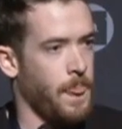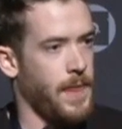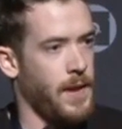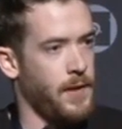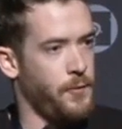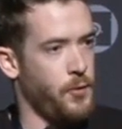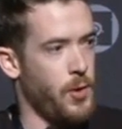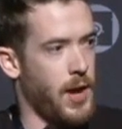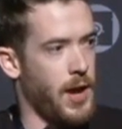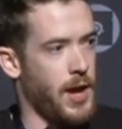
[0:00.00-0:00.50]

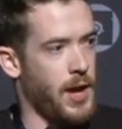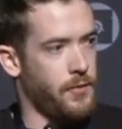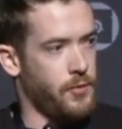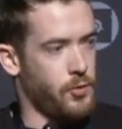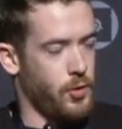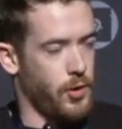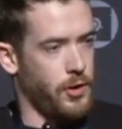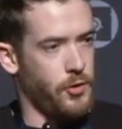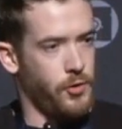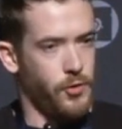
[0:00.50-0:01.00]
If you have
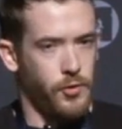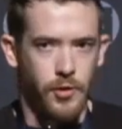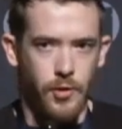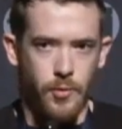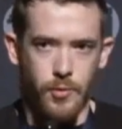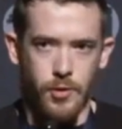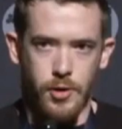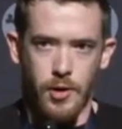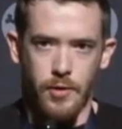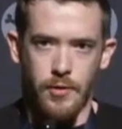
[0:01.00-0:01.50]
credentials that
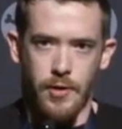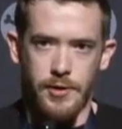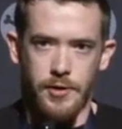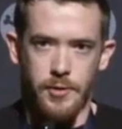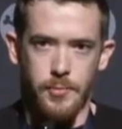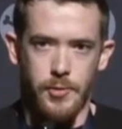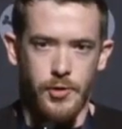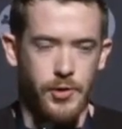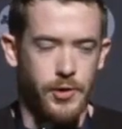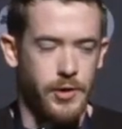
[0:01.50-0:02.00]
work on
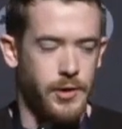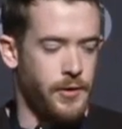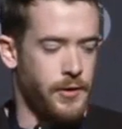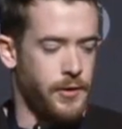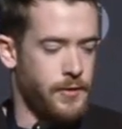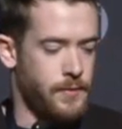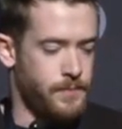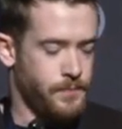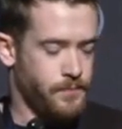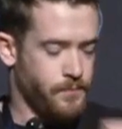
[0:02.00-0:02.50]
lots of
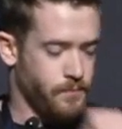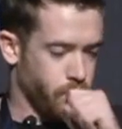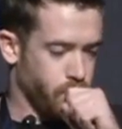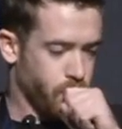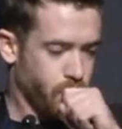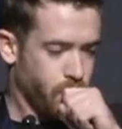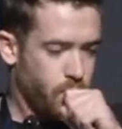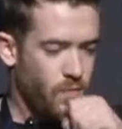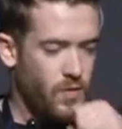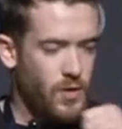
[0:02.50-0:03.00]
machines,
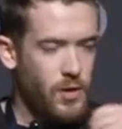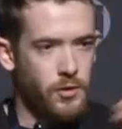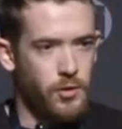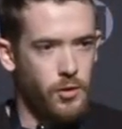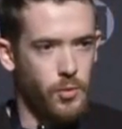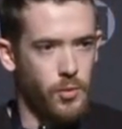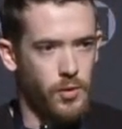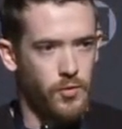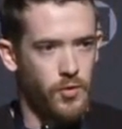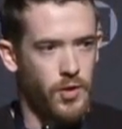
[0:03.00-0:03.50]

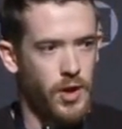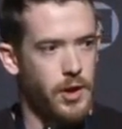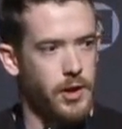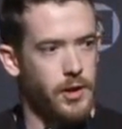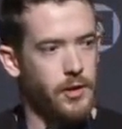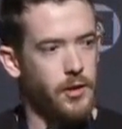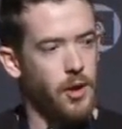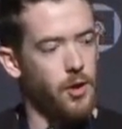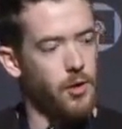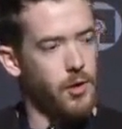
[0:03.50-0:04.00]
you want to
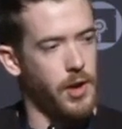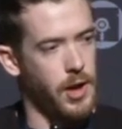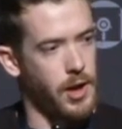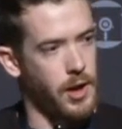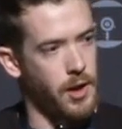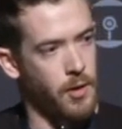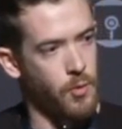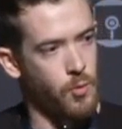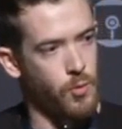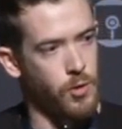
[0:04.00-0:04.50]
find,
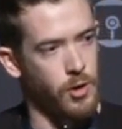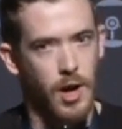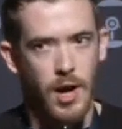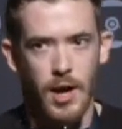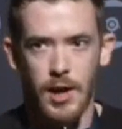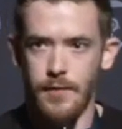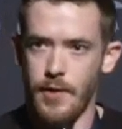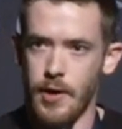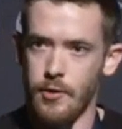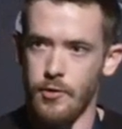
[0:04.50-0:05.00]
okay, where are
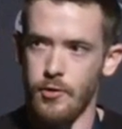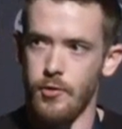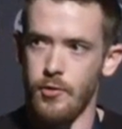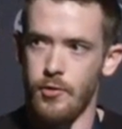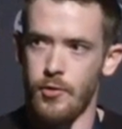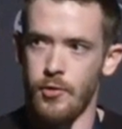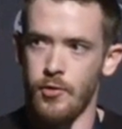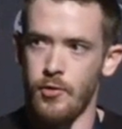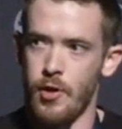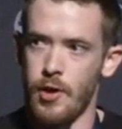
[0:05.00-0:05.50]
high value
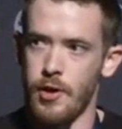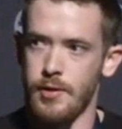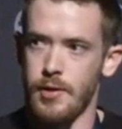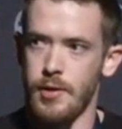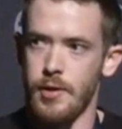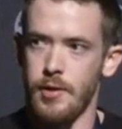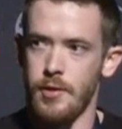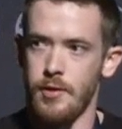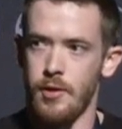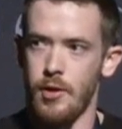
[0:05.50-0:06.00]
users logged
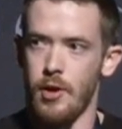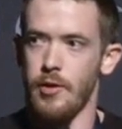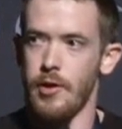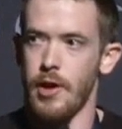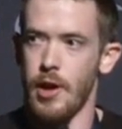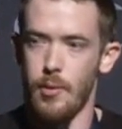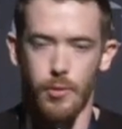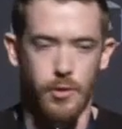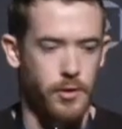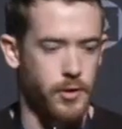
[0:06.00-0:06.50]
in on the
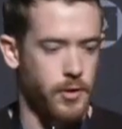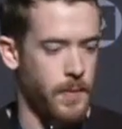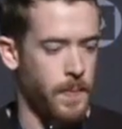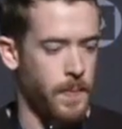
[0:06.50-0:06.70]
network.